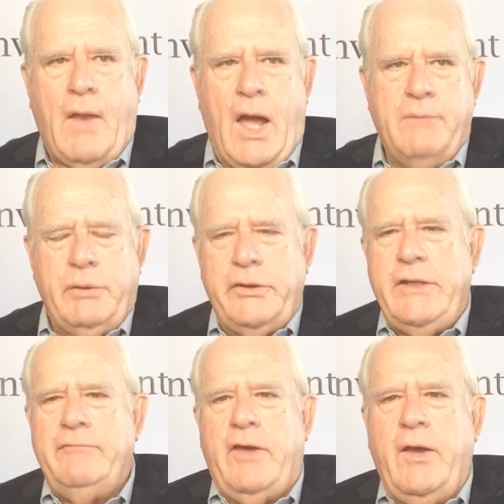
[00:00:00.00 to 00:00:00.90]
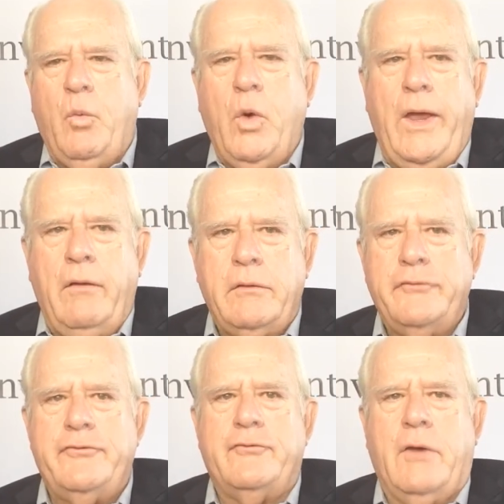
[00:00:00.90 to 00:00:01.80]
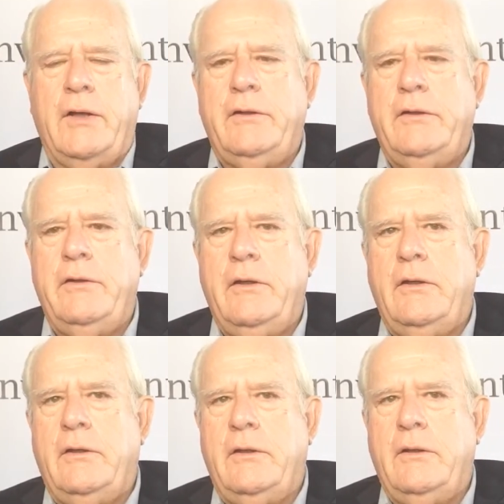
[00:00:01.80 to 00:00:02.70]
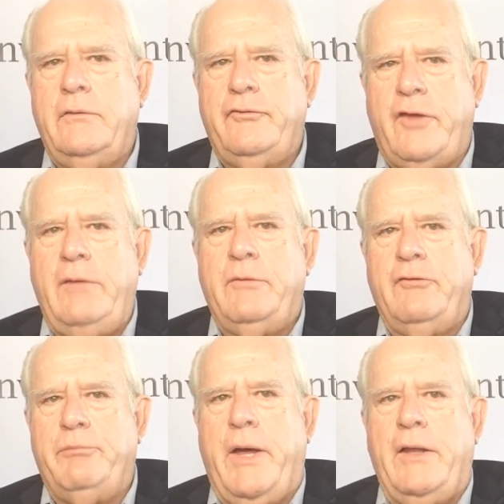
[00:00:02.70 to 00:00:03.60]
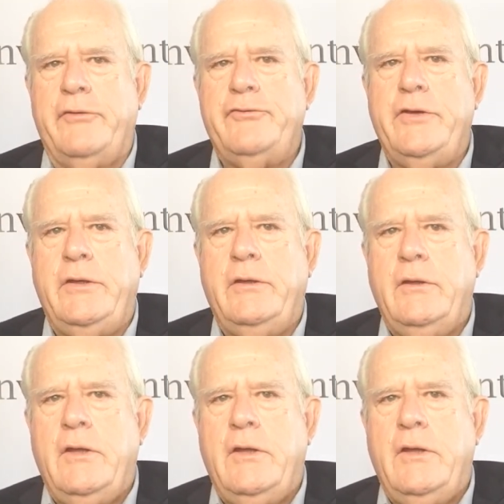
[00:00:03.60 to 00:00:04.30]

I believe a well-constructed statement of policy